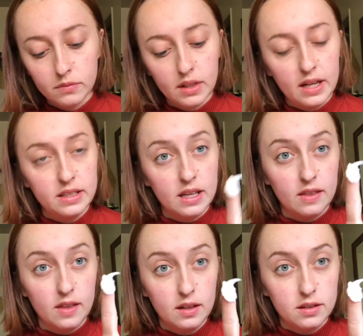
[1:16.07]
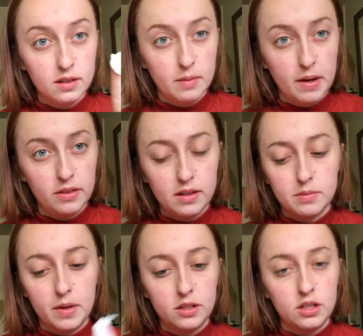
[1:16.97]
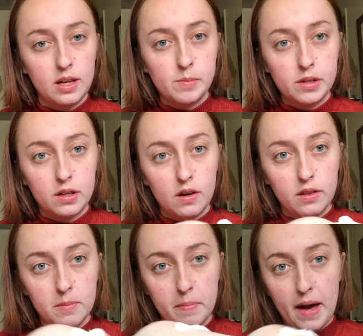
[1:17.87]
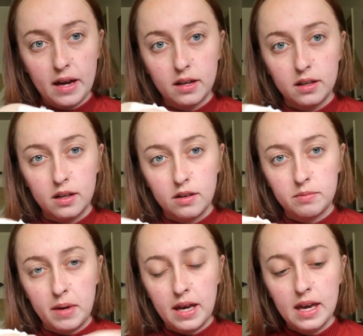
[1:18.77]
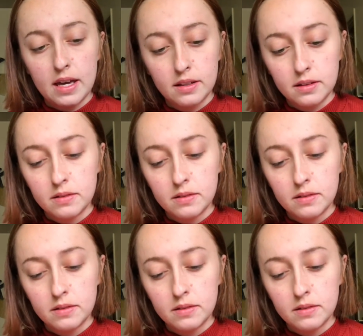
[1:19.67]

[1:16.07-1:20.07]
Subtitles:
I take this, about this much, and I put it on the back of my hand.